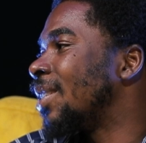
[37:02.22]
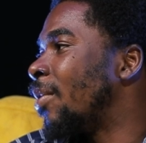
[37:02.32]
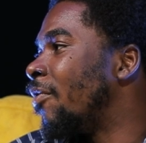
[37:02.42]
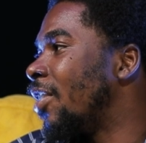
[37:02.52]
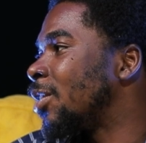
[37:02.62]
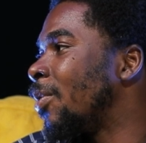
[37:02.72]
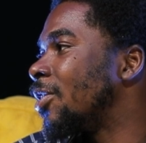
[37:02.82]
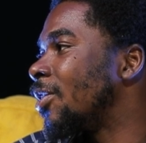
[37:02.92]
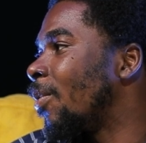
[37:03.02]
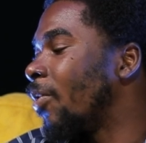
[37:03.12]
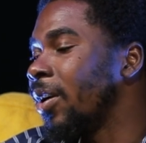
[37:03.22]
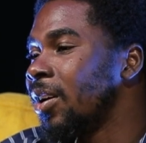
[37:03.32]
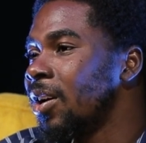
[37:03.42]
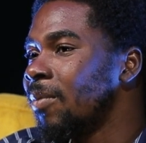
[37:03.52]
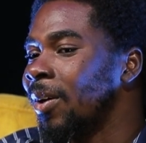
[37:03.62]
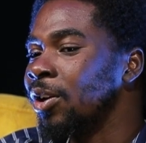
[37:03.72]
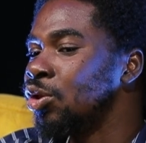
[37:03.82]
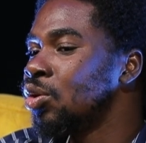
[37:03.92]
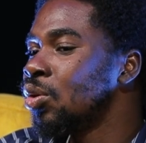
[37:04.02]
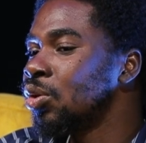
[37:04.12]
some investment somewhere. But they
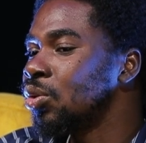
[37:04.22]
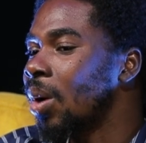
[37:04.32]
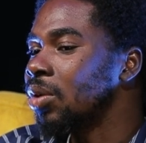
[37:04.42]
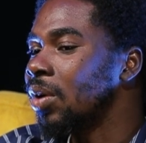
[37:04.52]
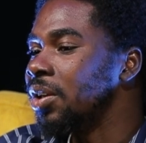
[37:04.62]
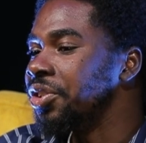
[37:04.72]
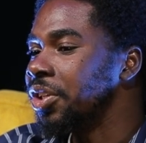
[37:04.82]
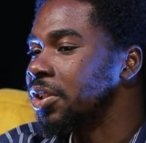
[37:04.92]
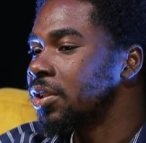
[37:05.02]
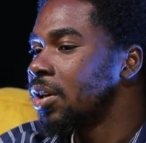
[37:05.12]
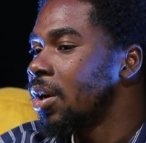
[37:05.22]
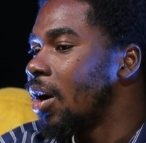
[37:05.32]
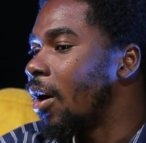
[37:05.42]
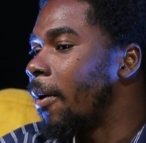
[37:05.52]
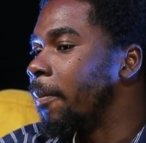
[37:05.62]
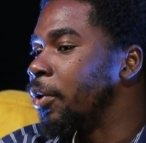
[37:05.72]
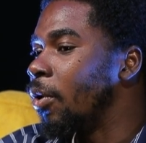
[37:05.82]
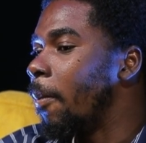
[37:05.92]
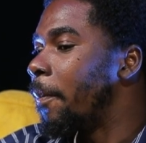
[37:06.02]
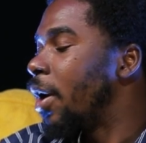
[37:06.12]
choose to actually just you
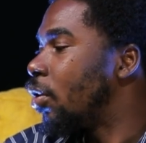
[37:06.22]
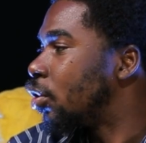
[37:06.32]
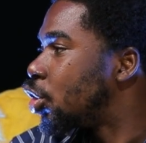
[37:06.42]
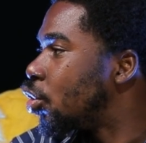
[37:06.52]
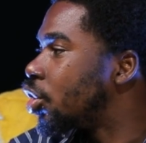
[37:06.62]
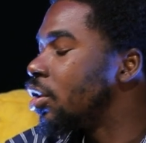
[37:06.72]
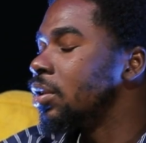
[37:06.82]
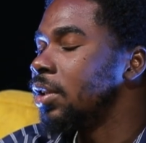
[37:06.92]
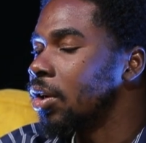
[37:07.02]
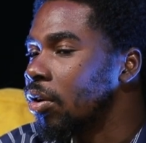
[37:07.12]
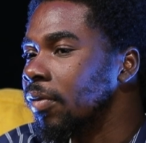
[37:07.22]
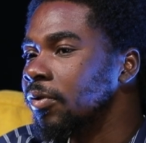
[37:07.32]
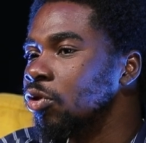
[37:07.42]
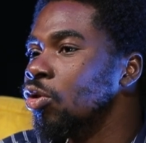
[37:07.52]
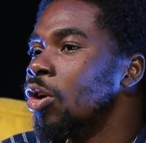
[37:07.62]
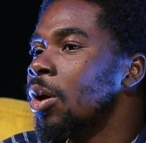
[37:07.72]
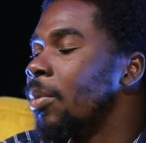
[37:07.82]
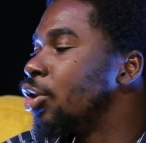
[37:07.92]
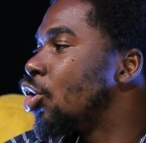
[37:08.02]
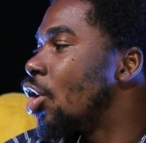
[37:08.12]
know, pay your tuition, take care of you,
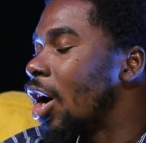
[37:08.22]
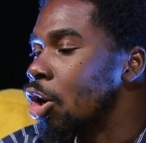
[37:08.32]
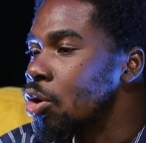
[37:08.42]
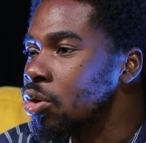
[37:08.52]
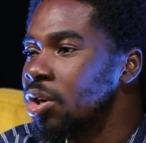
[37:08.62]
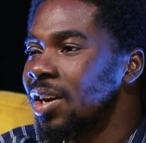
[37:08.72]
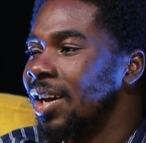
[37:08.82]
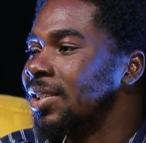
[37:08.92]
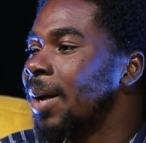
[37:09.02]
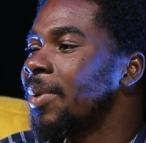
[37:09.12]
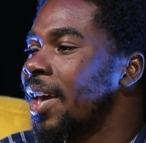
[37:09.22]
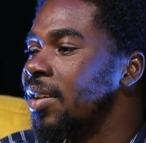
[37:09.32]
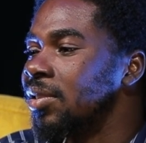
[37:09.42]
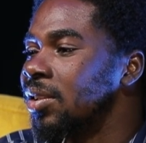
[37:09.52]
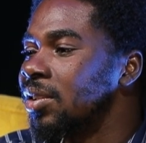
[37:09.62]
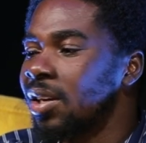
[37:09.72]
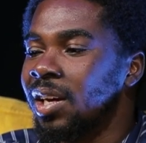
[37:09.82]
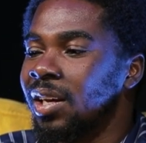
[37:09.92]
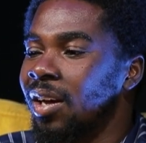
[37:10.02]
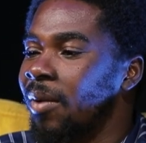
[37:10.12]
make sure you are good. In some cases,
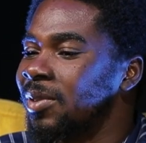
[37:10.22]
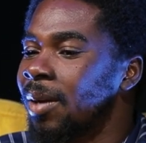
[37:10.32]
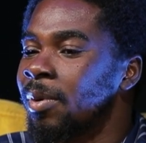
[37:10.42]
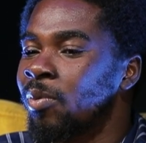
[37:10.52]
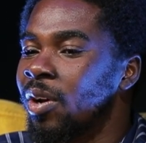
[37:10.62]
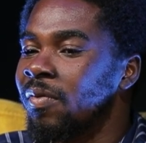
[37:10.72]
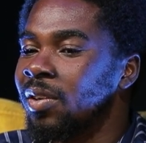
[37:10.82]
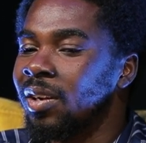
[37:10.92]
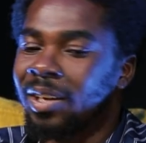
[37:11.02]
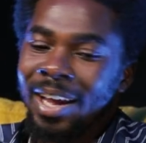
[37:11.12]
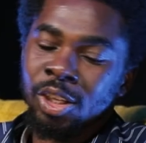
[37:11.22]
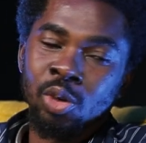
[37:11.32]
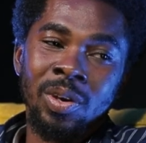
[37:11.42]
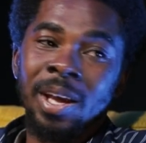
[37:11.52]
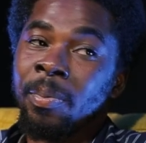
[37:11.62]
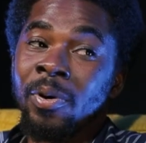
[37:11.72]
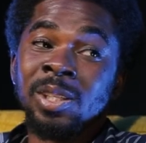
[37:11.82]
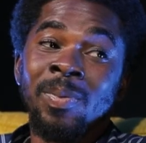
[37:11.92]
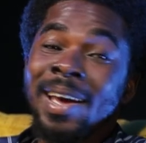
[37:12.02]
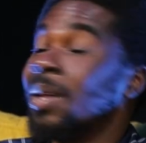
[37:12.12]
some people, even they are in school, their
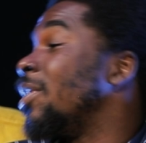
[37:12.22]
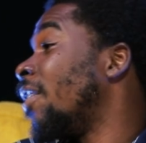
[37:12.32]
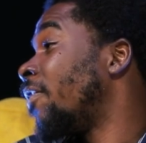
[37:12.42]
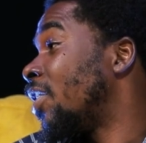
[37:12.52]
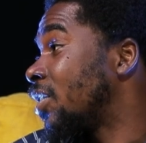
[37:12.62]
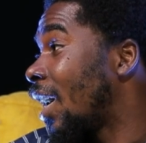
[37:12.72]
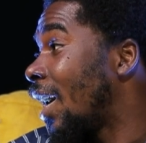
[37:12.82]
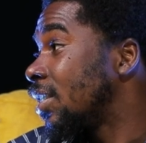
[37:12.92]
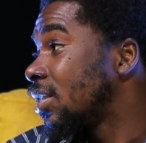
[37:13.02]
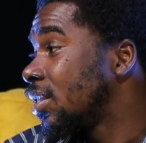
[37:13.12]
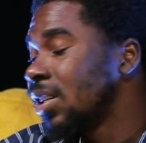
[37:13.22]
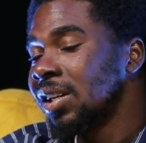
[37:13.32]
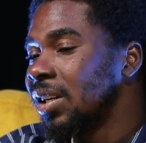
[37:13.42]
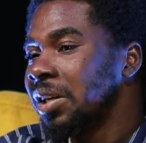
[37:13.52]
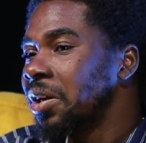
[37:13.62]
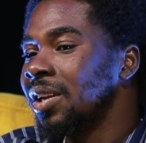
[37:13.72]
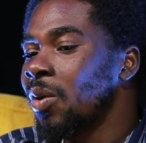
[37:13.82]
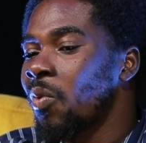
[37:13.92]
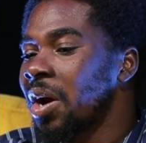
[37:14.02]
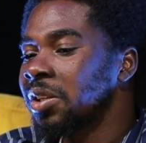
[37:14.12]
parents buy them their first car. So in
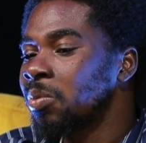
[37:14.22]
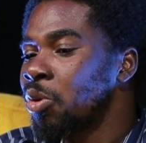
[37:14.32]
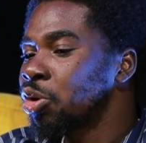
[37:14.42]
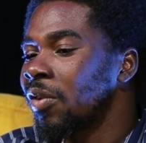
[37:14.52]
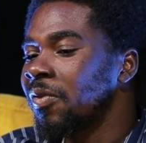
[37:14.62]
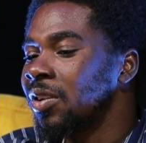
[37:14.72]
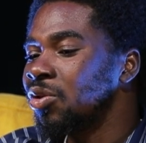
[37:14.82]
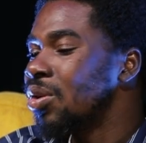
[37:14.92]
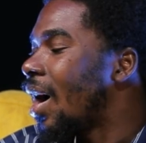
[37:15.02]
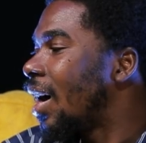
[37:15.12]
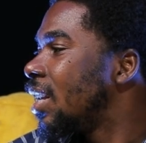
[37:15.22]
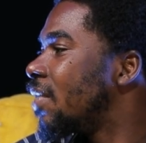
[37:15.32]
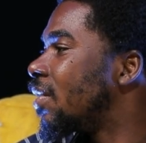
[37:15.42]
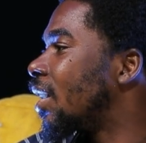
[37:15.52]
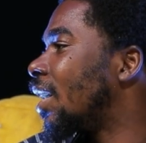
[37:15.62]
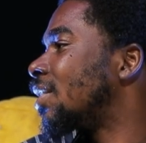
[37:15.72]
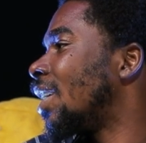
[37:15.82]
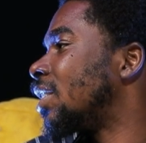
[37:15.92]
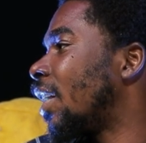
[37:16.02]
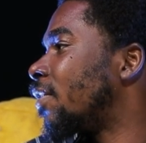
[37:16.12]
the West, most often you hardly even get
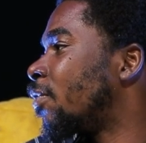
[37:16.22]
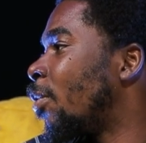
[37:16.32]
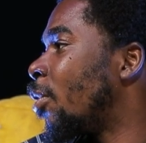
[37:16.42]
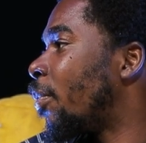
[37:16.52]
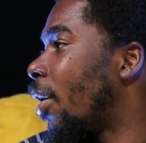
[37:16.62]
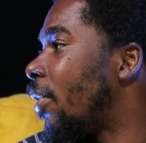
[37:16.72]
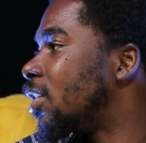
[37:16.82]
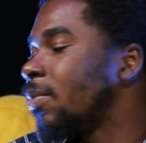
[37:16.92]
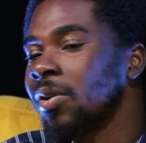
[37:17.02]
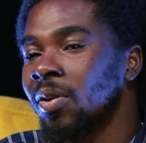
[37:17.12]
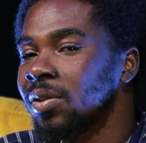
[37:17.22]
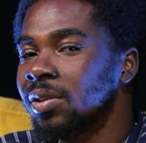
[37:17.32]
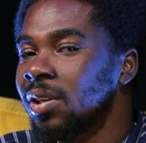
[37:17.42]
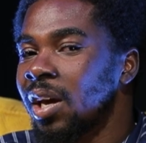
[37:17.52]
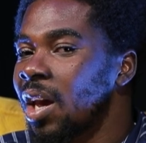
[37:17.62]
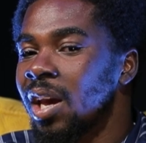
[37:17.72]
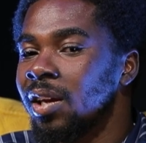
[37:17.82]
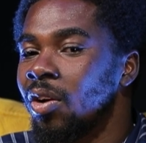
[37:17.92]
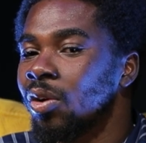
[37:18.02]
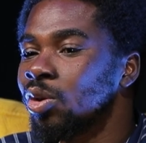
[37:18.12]
such gifts from your parents, because
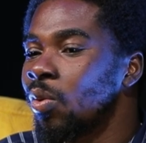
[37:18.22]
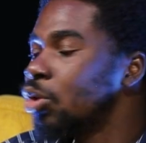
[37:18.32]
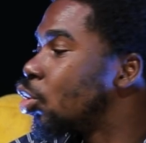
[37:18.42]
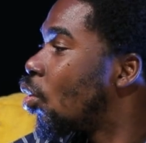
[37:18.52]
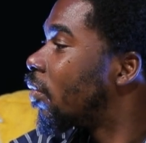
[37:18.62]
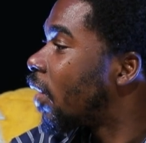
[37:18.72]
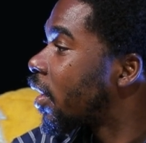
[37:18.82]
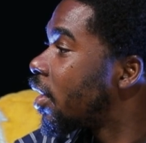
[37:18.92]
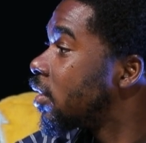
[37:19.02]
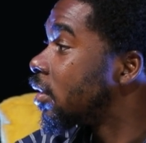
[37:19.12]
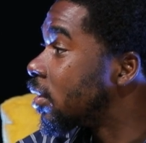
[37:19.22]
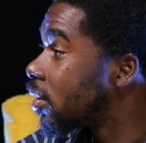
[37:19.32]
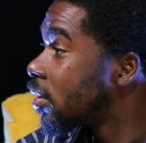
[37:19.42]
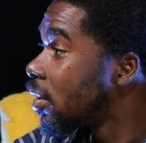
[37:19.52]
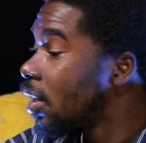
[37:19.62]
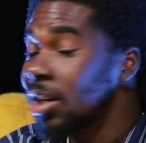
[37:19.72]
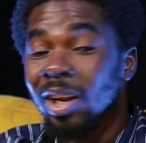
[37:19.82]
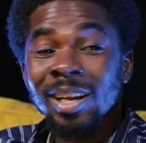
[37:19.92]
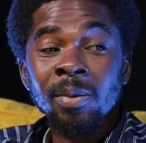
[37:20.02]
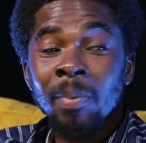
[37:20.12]
hey, they also want to go on vacations.
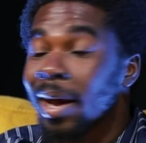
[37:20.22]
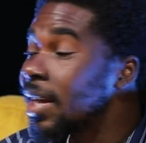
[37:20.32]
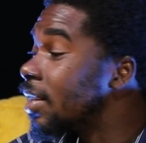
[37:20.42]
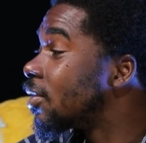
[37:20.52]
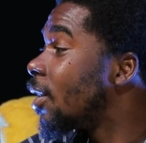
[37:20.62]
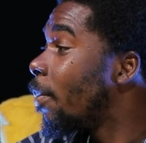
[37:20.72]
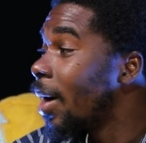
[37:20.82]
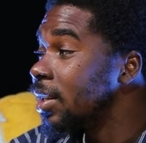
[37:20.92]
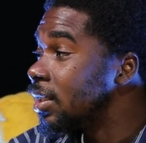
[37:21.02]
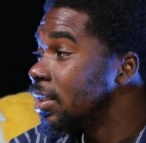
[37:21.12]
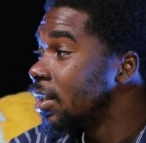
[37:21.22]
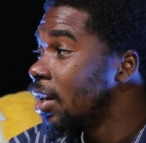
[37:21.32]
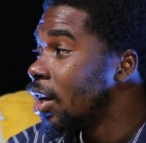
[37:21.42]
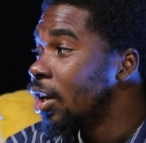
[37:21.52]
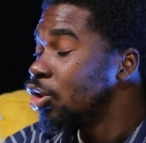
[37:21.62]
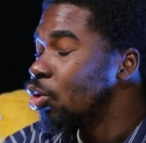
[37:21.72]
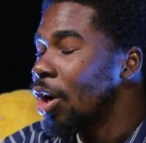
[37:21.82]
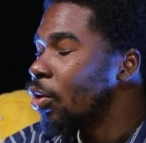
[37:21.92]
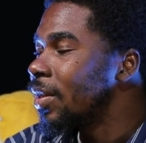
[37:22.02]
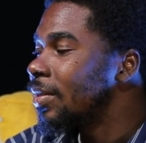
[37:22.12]
That money is their money, so
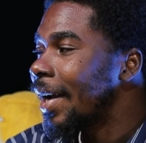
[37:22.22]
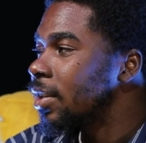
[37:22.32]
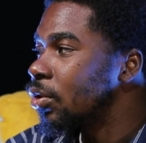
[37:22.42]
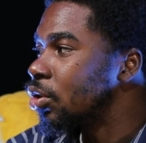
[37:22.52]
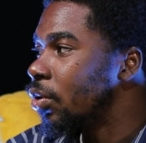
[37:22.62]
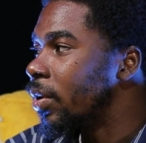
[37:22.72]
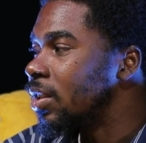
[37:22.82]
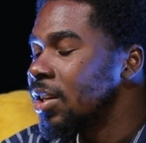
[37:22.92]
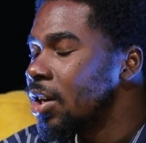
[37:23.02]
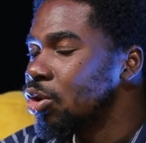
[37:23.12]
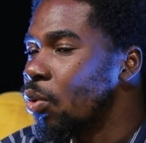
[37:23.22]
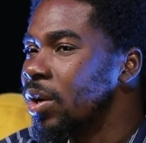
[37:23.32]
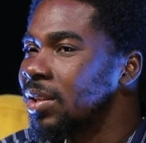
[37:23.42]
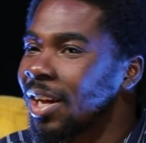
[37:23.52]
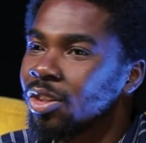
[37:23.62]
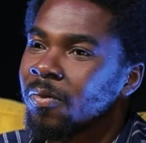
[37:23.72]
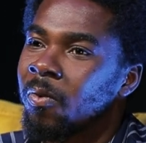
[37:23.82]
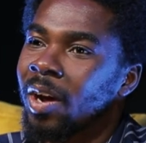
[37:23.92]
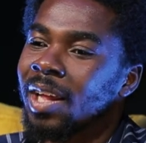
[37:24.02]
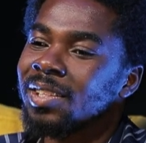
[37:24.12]
you are not entitled to it. So we tend to
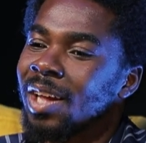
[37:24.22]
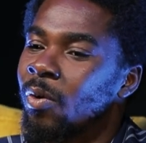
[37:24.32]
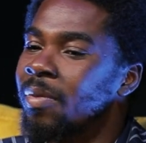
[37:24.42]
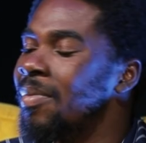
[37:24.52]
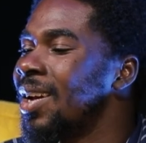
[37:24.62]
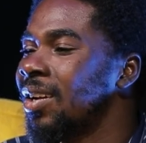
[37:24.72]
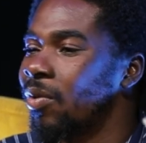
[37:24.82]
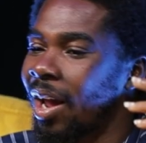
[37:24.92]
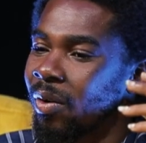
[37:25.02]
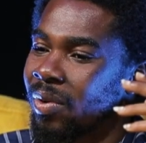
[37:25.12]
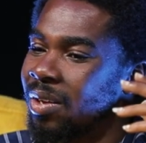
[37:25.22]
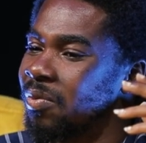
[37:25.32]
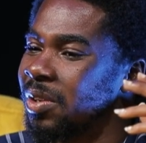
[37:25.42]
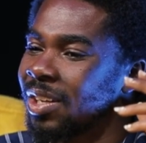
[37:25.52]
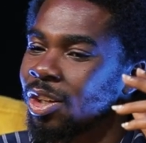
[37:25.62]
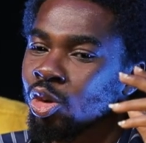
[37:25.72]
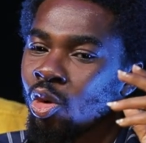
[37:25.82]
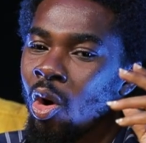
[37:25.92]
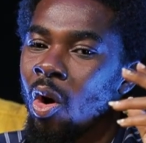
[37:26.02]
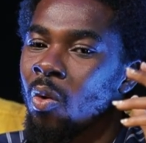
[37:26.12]
forget that we make, like, we just
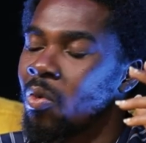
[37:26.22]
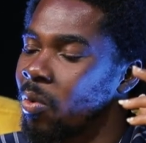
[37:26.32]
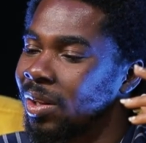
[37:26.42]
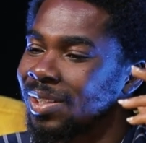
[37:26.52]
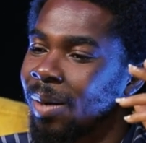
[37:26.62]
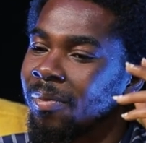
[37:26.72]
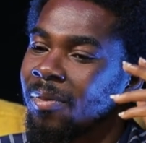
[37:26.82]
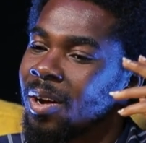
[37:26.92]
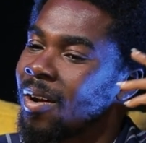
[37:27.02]
go with some